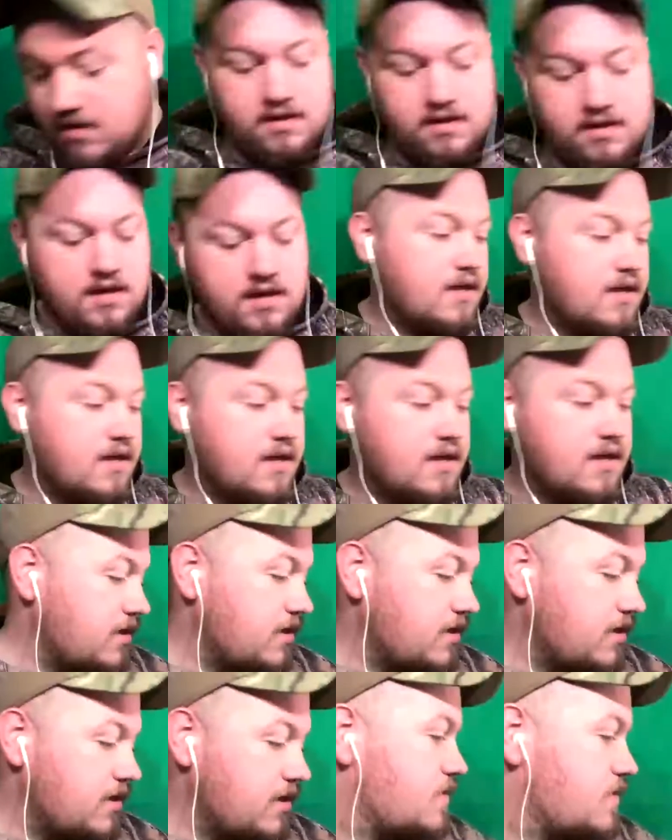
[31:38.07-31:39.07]
into
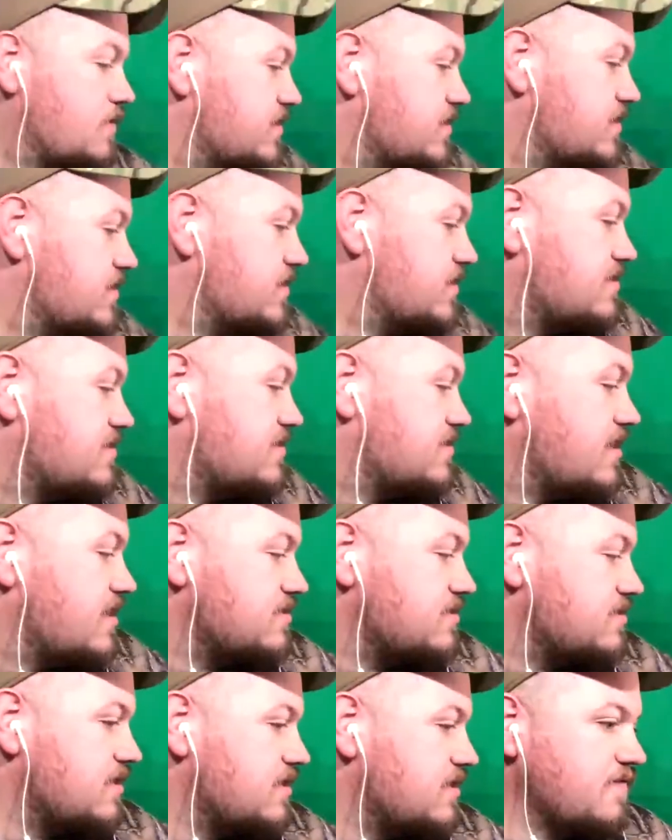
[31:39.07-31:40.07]
the USCCA
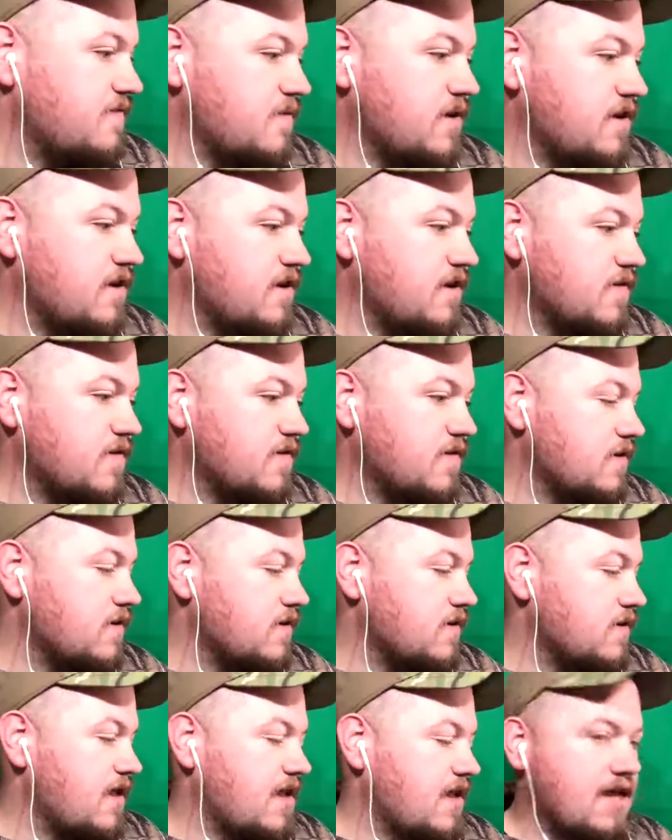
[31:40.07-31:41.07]
stuff whenever
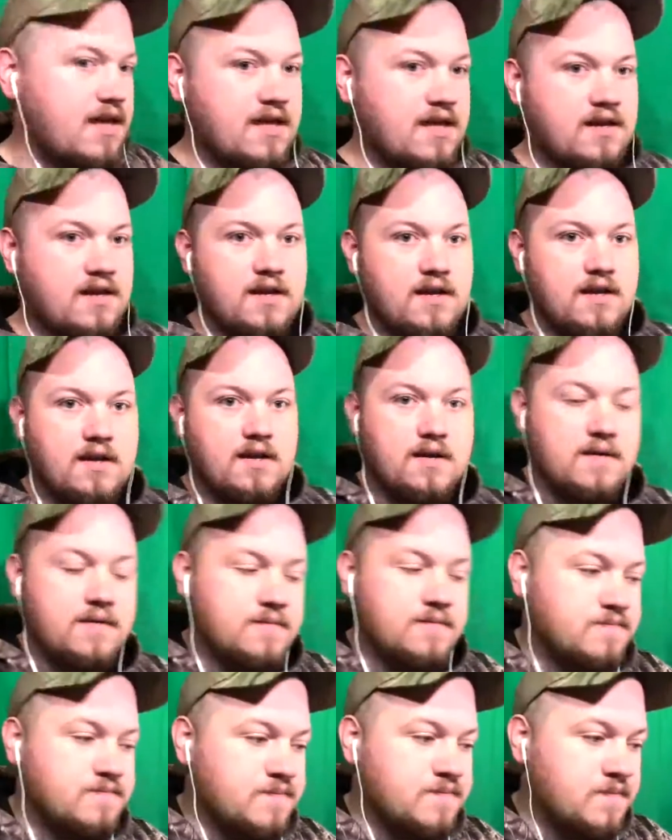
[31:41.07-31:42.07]
they had
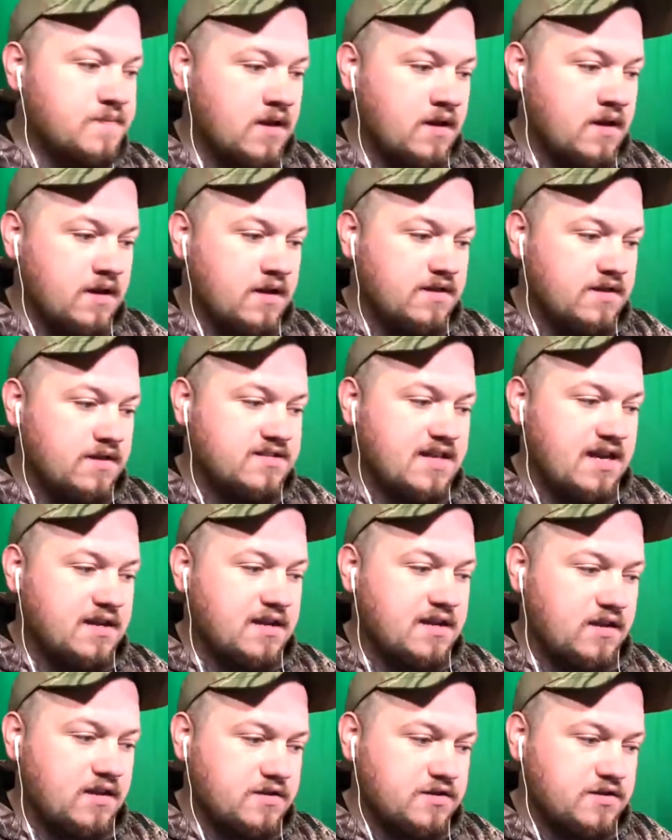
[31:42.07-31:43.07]
the Santa
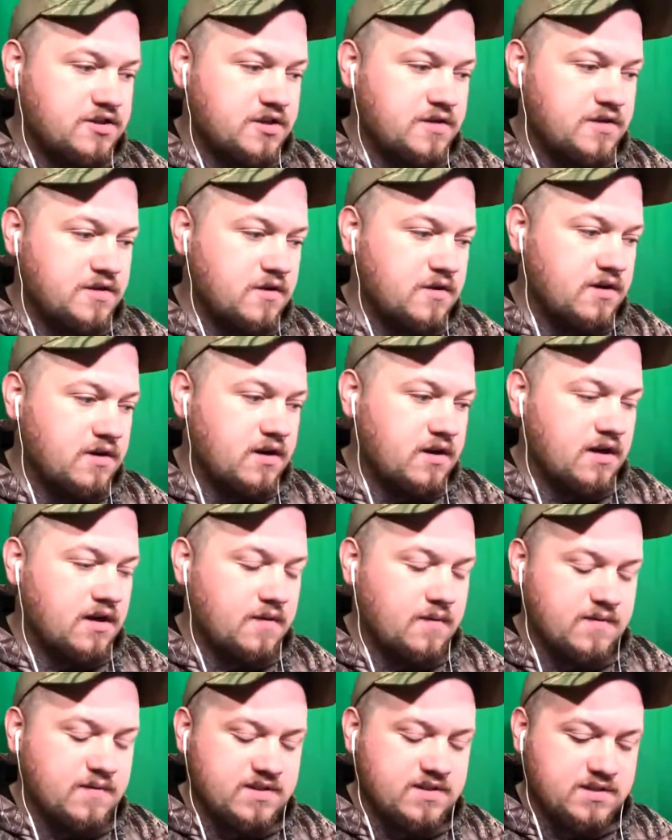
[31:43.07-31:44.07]
Claus shooter. What
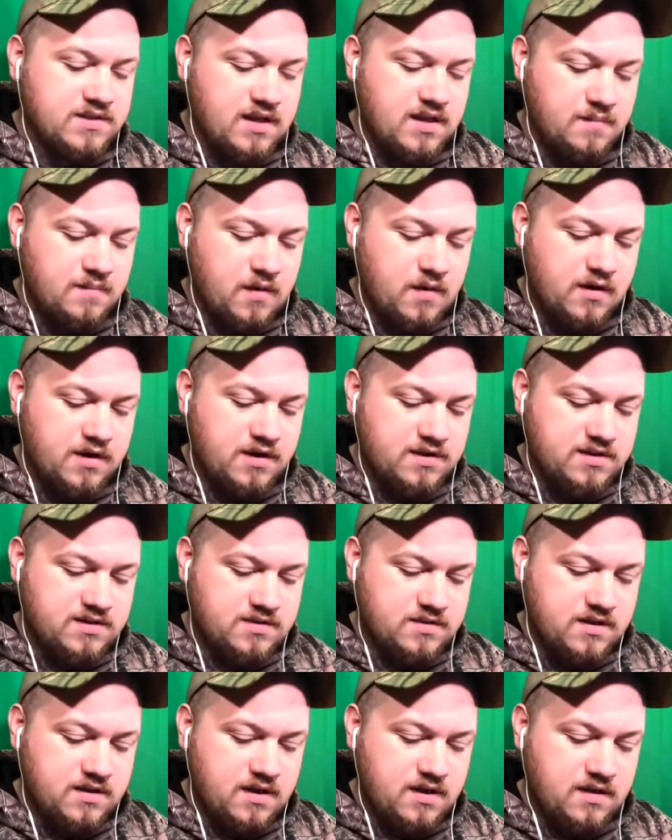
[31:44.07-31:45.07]
was his name? Marcus
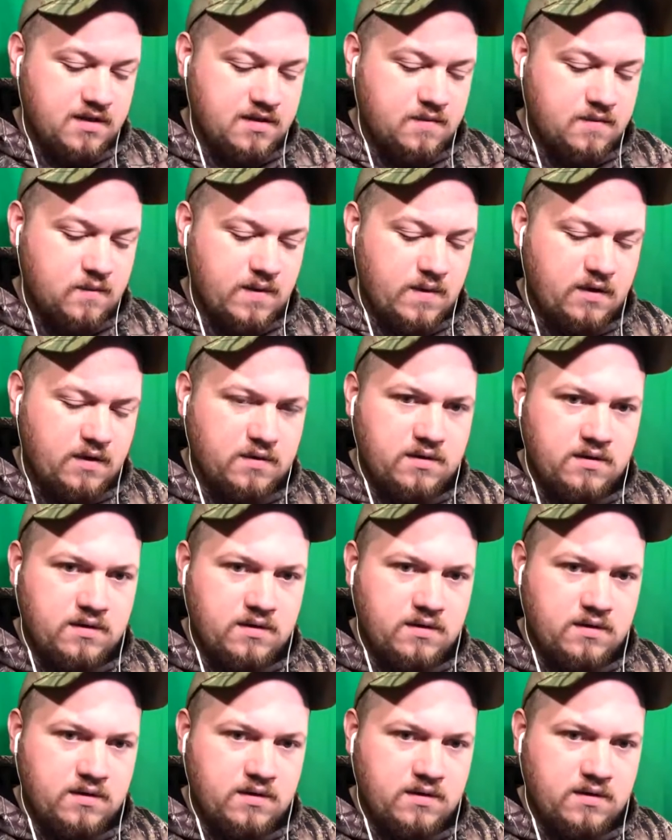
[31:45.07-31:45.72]
Weldon.